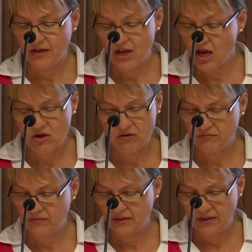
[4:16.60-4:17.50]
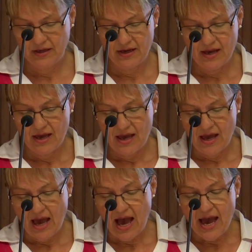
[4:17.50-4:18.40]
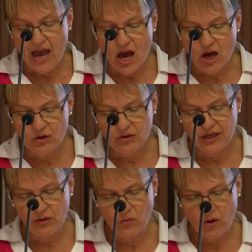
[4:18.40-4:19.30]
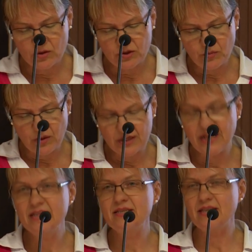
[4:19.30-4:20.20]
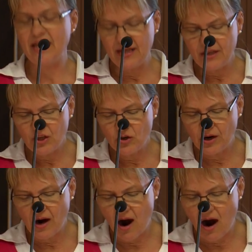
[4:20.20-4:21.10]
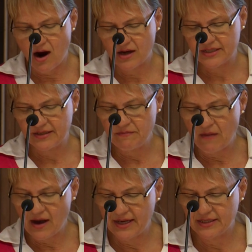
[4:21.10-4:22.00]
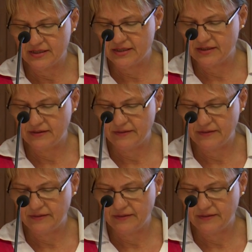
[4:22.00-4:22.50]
No, I only want what is in your heart and mind.